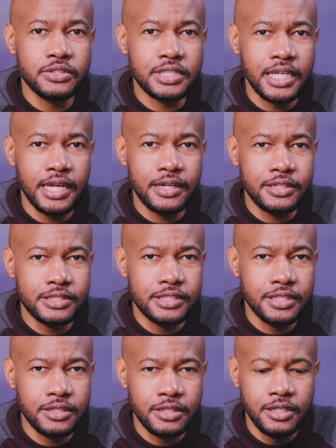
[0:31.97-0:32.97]
was kind of
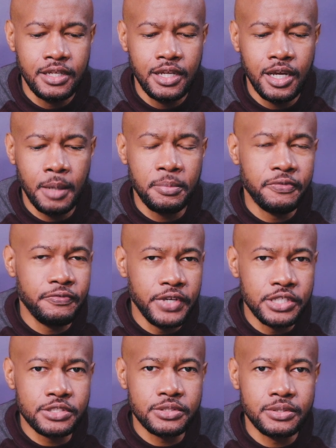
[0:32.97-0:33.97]
considered a
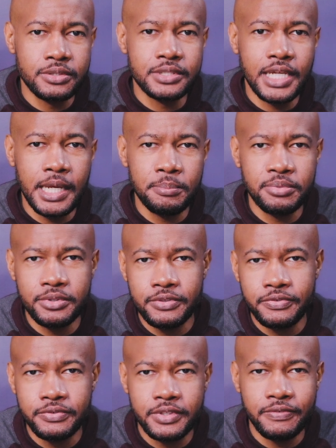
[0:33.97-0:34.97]
professional type
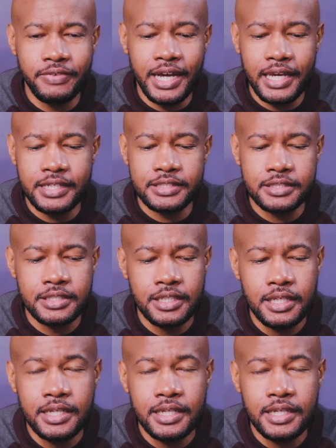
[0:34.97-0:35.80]
of device.